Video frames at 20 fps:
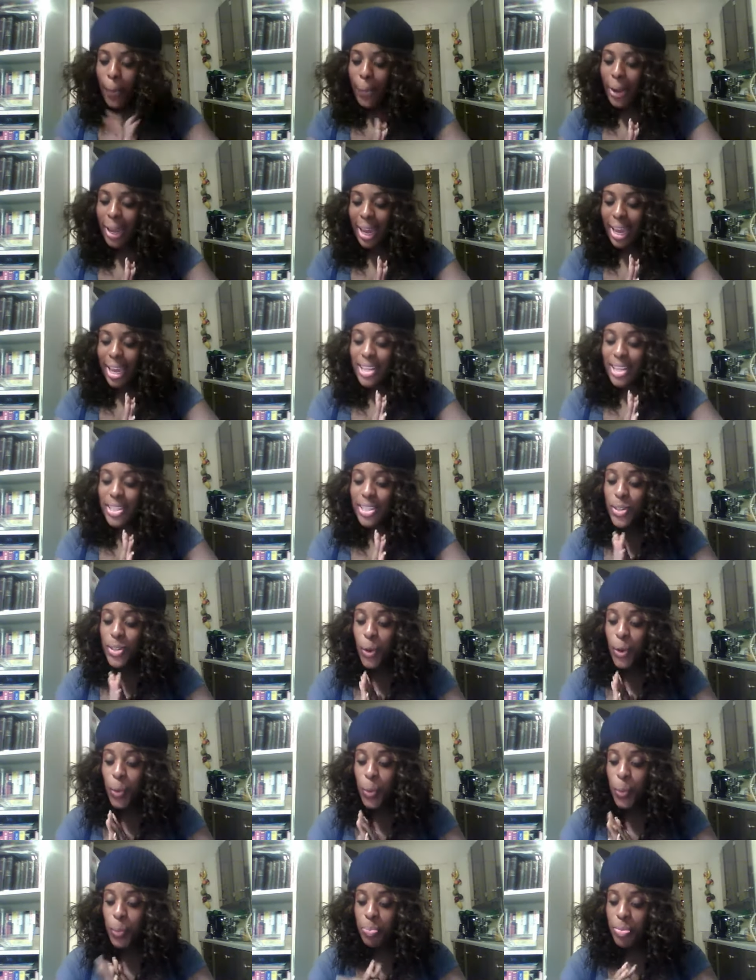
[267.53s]
okay,
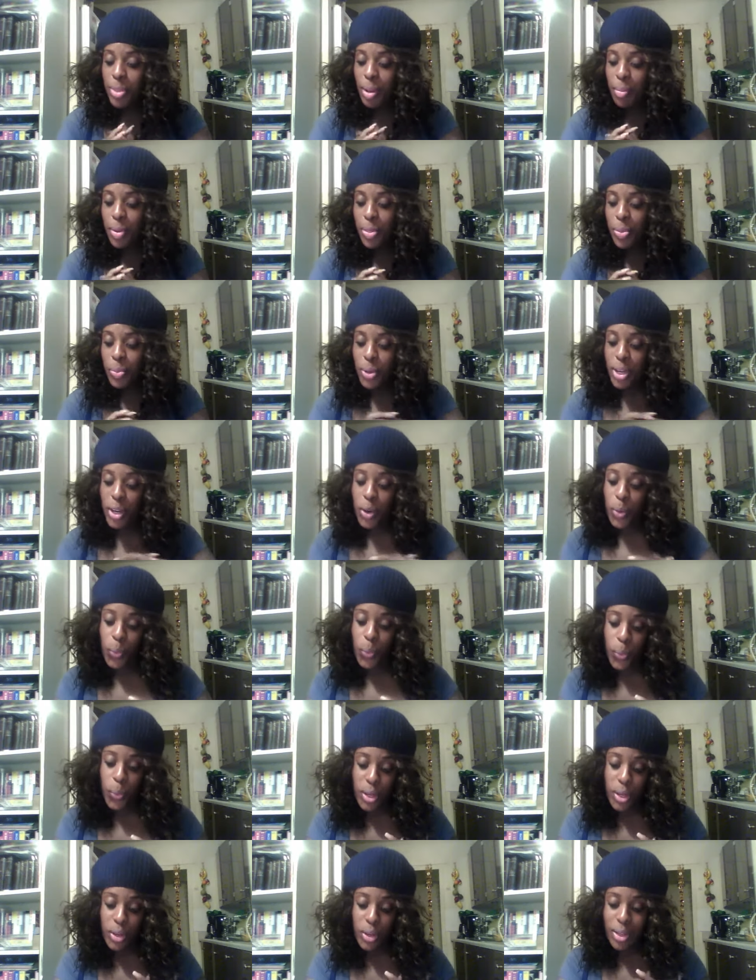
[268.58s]
so number three,
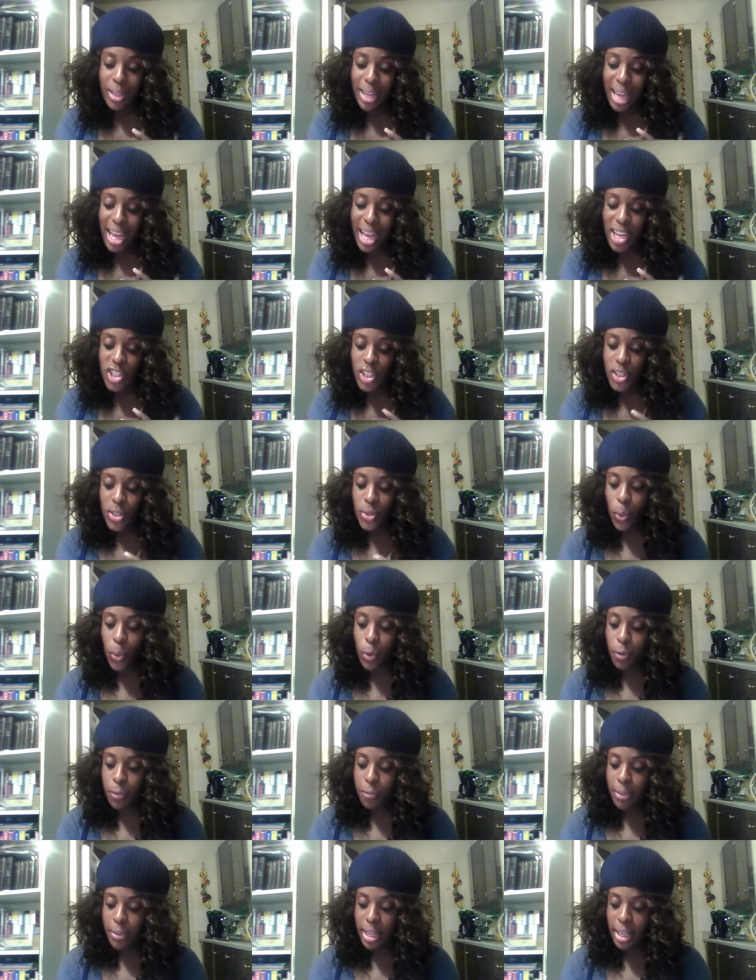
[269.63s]
real lashes
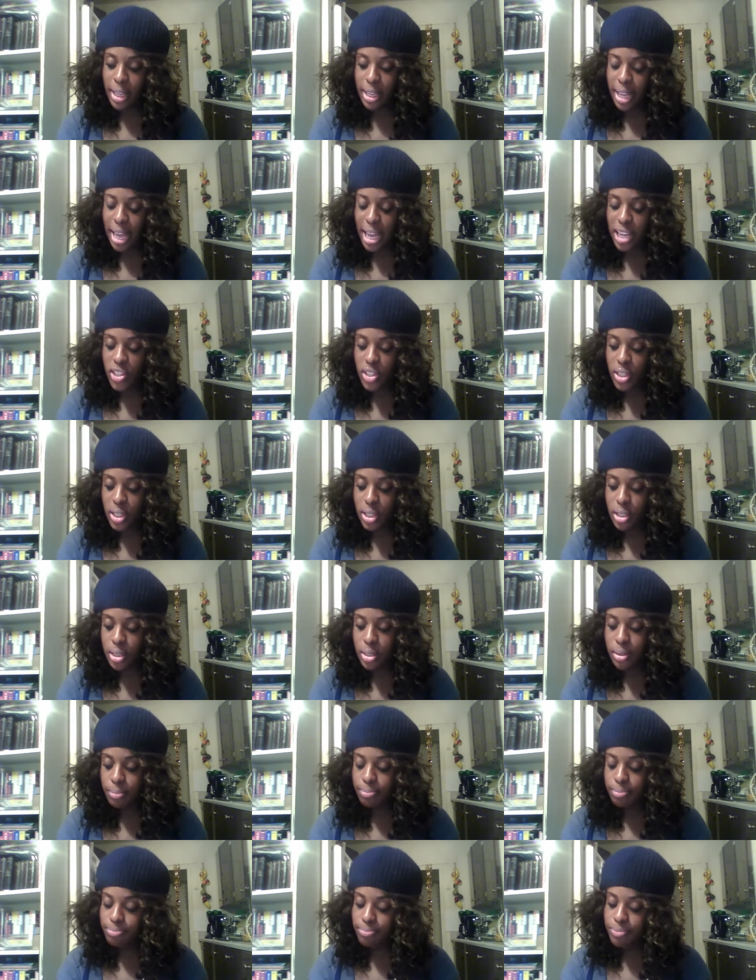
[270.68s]
or fake
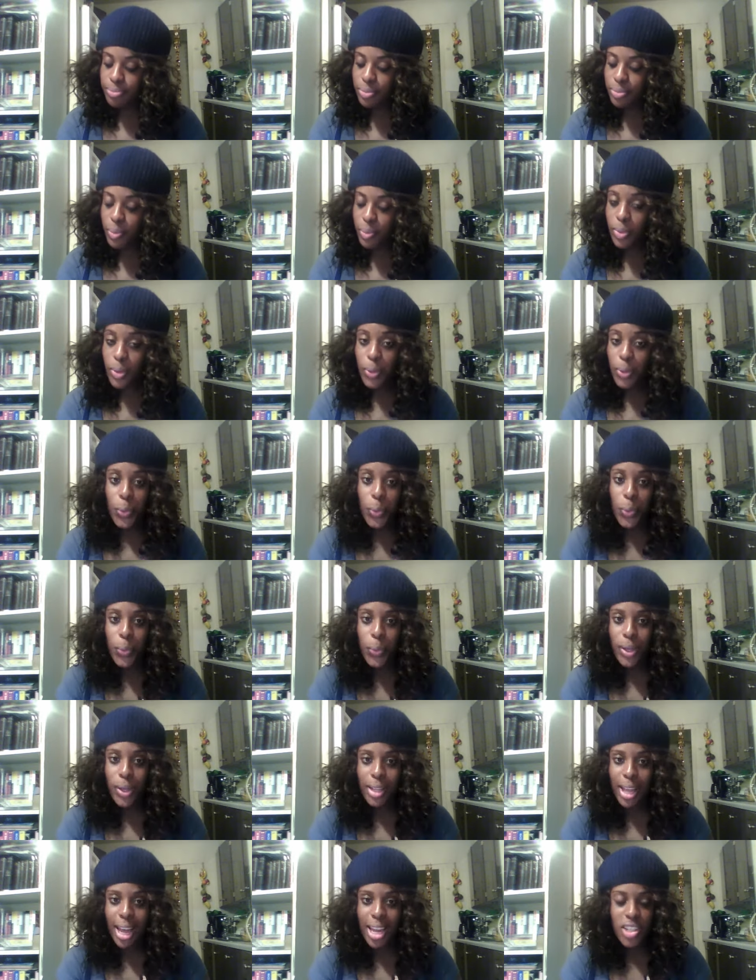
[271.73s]
lashes?
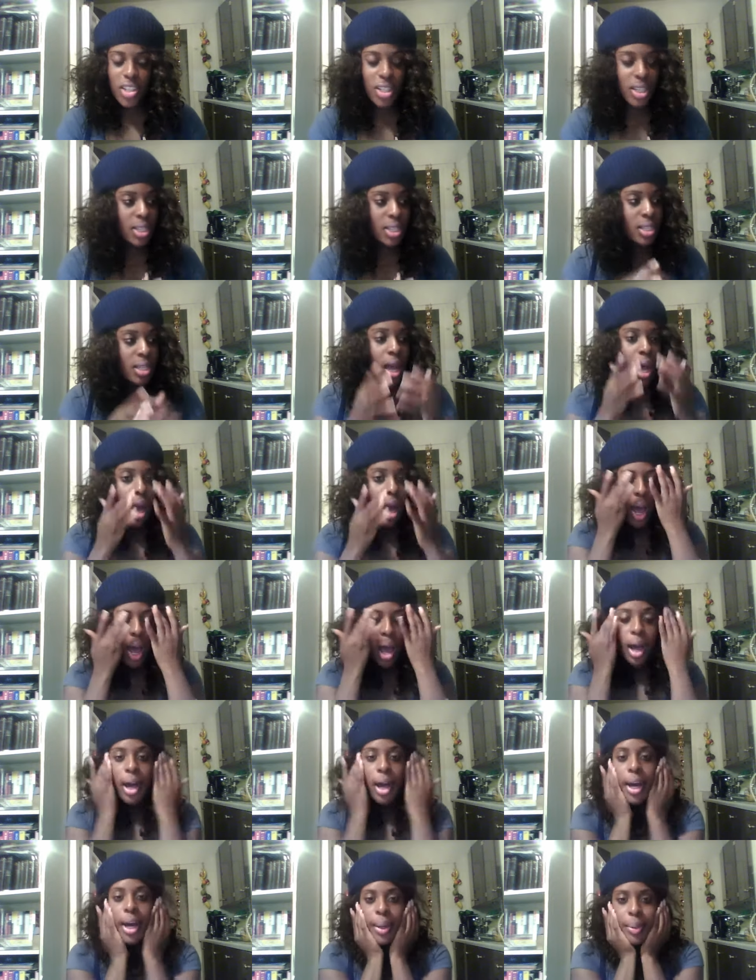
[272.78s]
Real lashes.
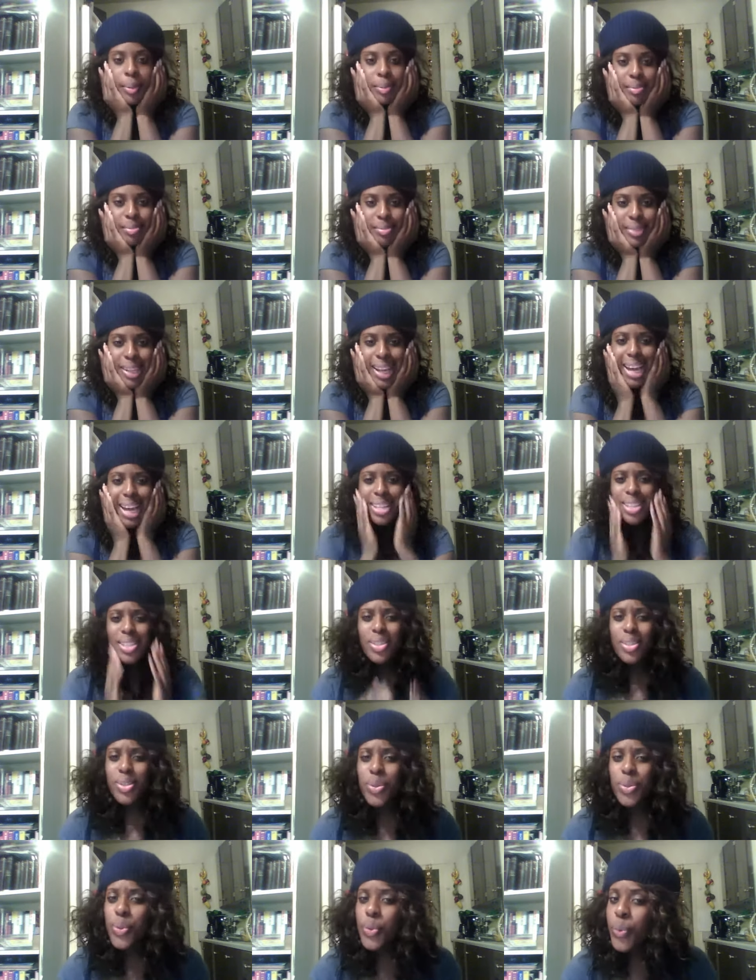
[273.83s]
Um, I
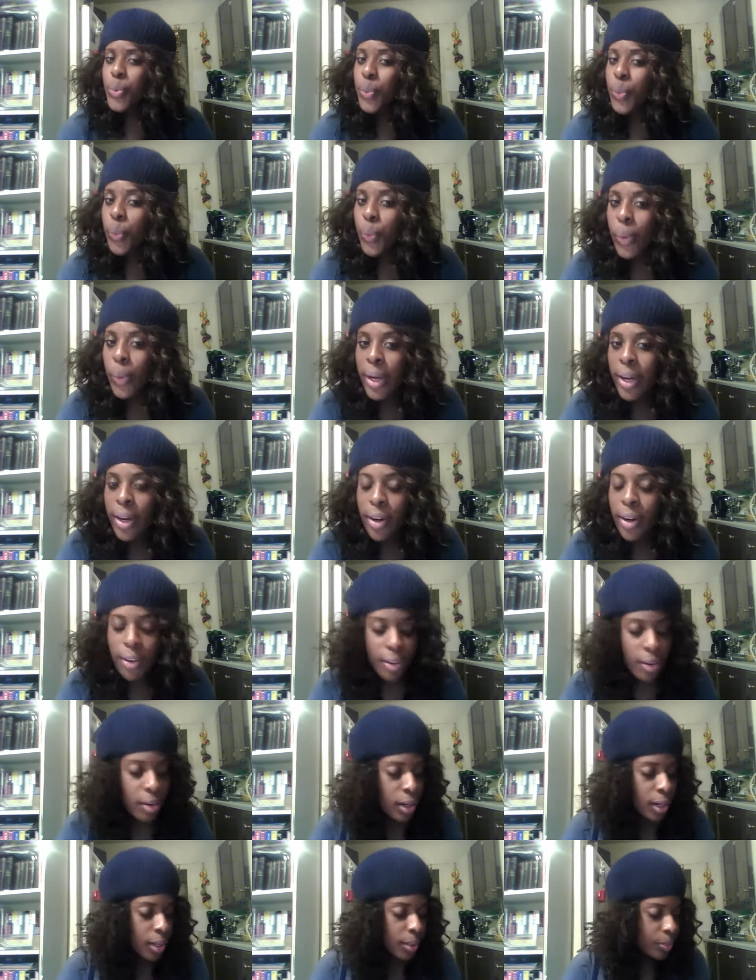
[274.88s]
do
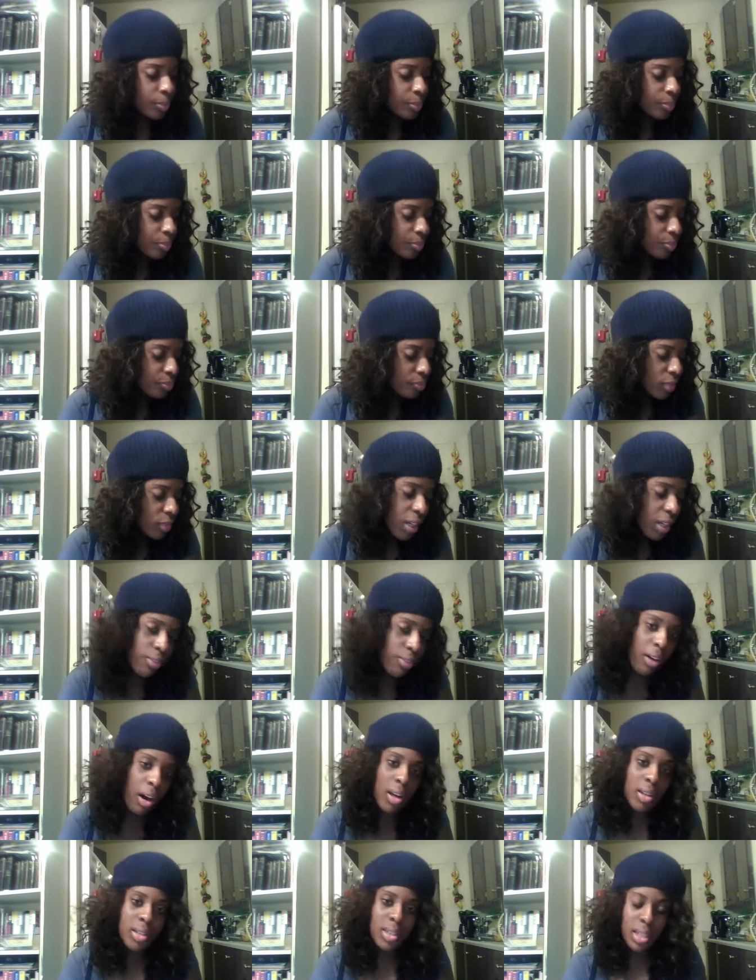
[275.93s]
wear um,
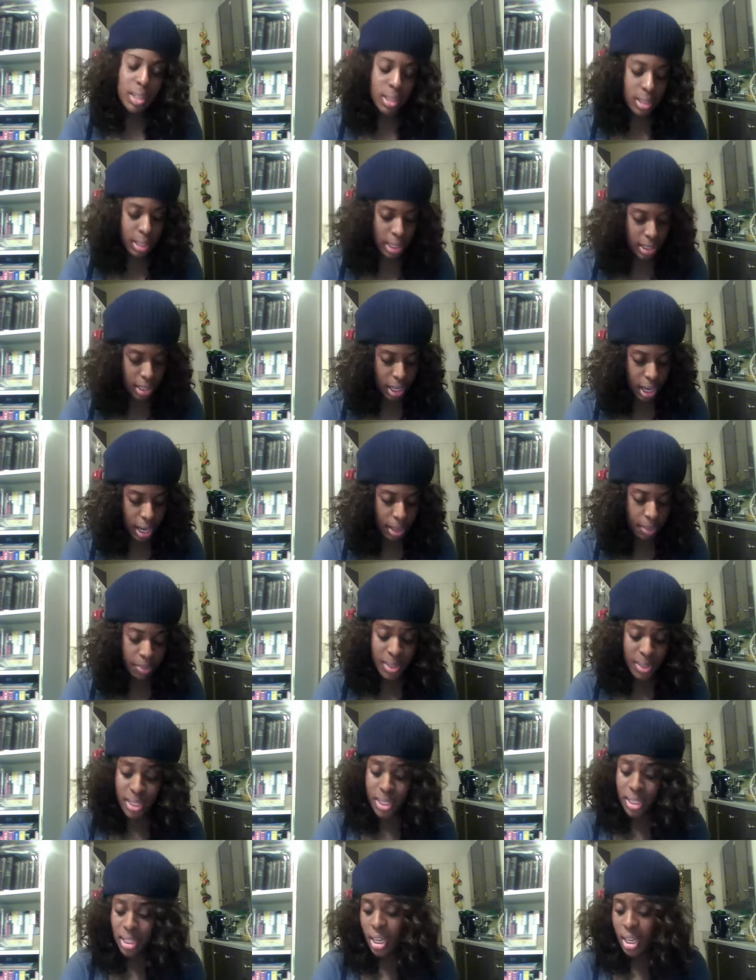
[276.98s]
falsies at
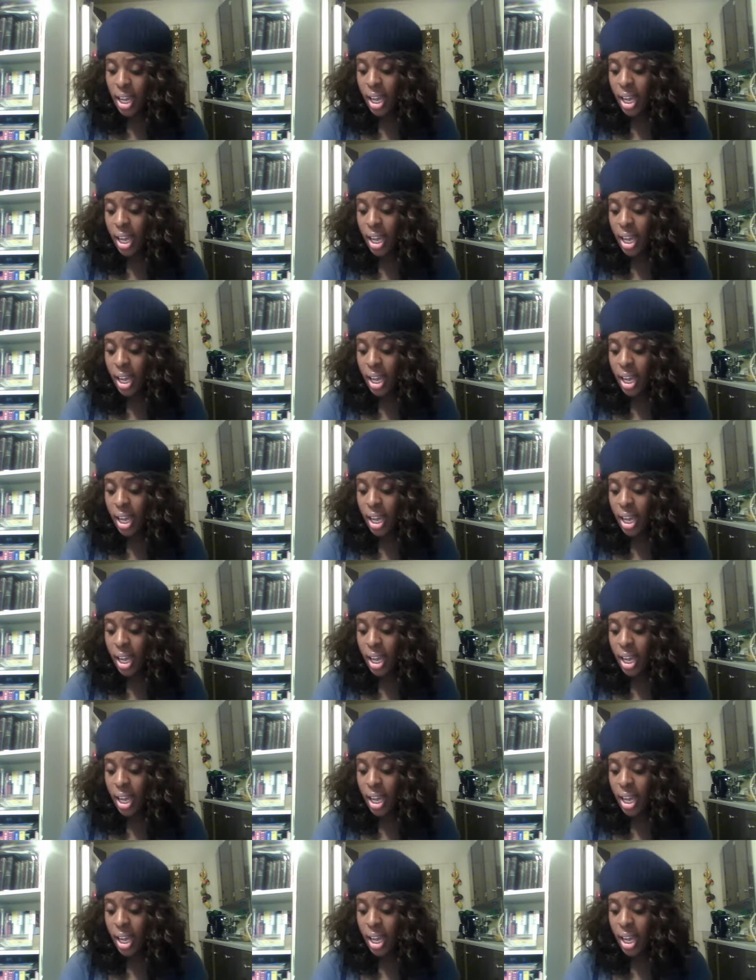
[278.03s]
times.